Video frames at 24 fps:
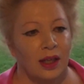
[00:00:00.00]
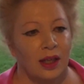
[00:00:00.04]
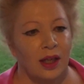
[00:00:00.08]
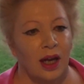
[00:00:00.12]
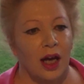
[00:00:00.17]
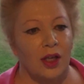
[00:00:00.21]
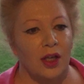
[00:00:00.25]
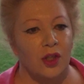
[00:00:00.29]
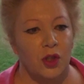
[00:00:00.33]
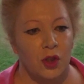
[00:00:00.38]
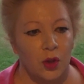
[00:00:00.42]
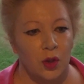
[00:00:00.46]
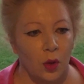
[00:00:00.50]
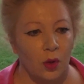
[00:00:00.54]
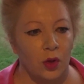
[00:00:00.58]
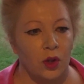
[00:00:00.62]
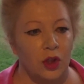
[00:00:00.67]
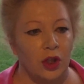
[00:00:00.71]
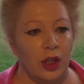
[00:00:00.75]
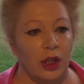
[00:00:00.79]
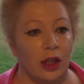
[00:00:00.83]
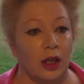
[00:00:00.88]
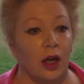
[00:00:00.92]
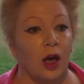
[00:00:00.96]

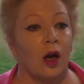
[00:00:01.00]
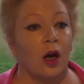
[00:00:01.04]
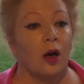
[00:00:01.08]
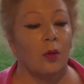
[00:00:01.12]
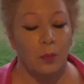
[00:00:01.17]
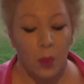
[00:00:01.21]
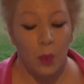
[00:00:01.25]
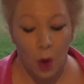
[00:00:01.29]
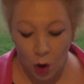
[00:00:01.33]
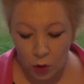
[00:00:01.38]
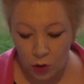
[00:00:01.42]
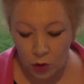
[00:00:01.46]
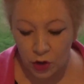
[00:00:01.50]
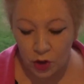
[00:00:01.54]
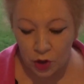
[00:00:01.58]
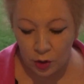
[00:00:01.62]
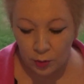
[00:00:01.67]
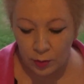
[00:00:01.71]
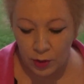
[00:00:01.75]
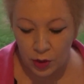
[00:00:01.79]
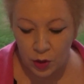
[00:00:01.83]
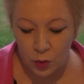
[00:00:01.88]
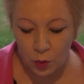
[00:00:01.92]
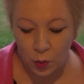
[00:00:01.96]
astonishing
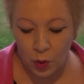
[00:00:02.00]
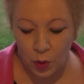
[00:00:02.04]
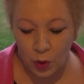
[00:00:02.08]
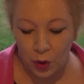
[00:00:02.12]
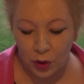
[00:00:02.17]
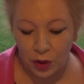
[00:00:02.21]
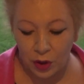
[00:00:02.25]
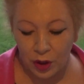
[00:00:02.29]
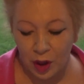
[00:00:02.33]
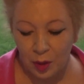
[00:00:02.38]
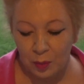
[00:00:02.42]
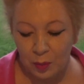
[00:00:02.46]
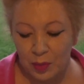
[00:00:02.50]
posthumous work,